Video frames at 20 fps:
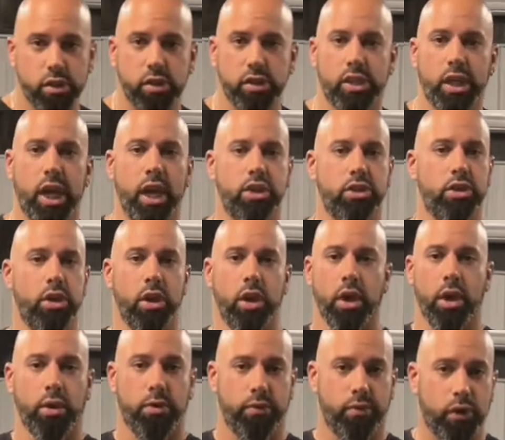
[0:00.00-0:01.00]
touch,
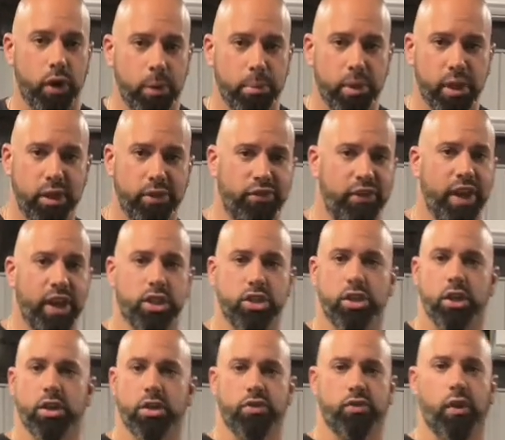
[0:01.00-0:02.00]
verbal
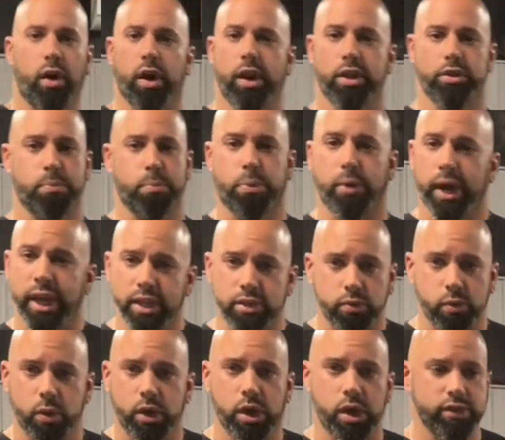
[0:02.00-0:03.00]
affection as far as praise
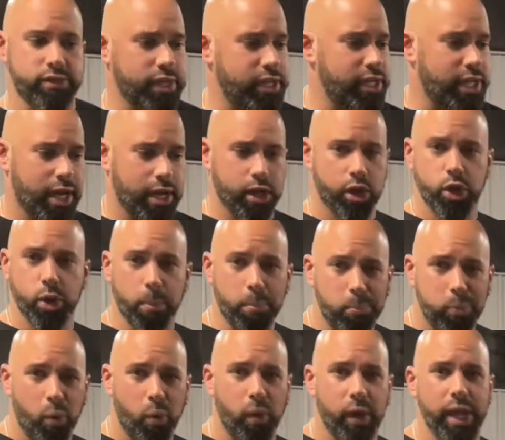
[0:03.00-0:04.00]
words, any kind of go
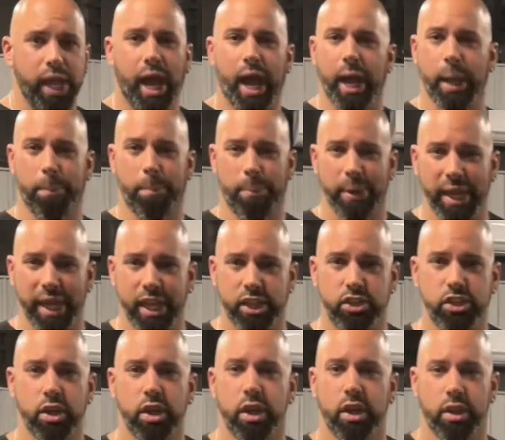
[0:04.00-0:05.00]
boy, high pitch,
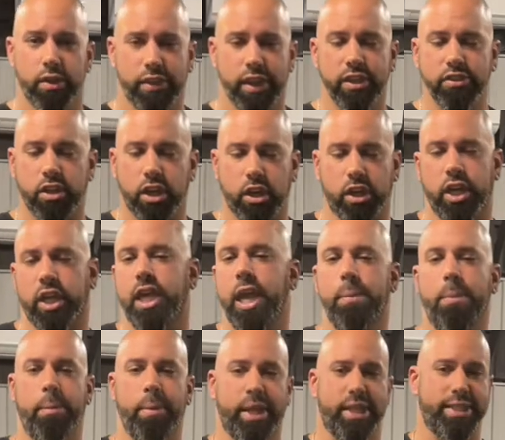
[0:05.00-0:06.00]
things that are gonna keep
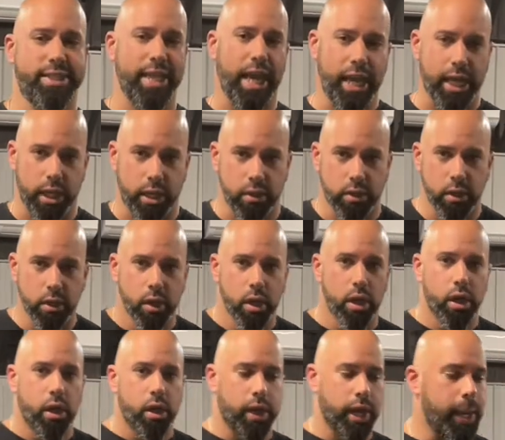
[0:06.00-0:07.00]
him excited,
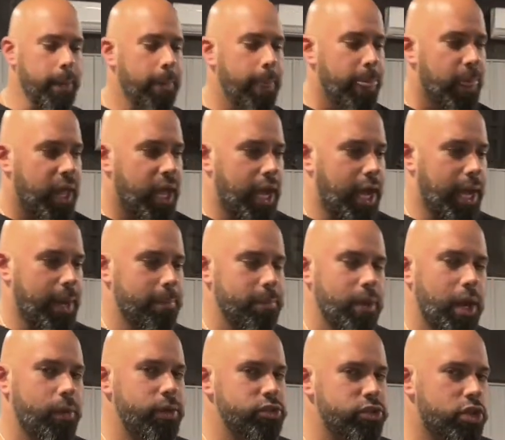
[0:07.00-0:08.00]
okay?
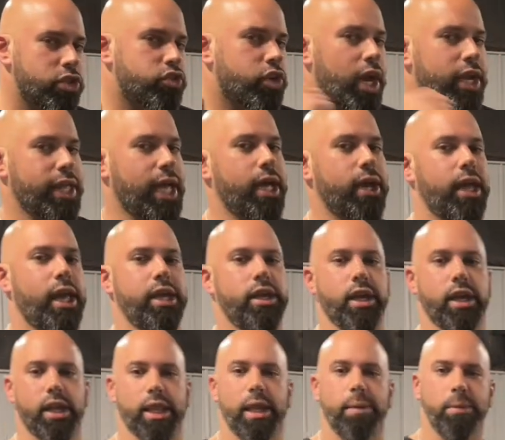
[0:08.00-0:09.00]
I want you to try that, and
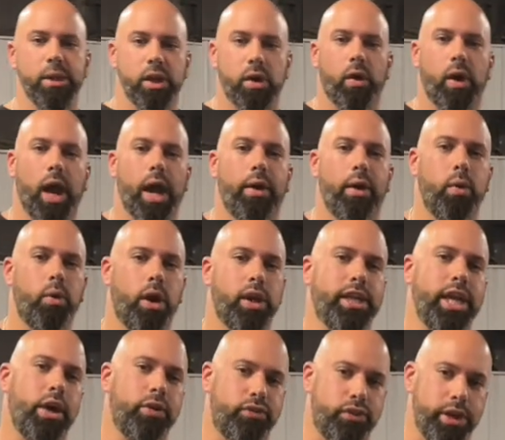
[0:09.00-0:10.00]
then let me know how it worked
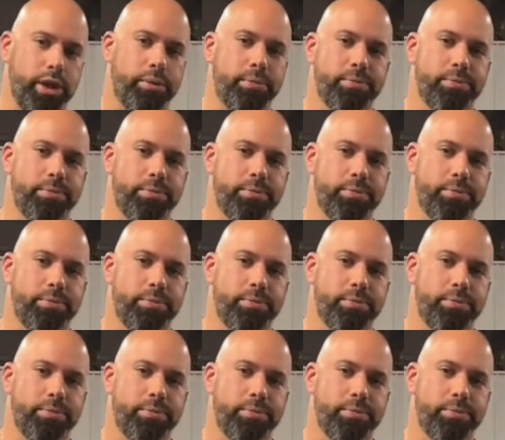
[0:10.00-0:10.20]
out for you.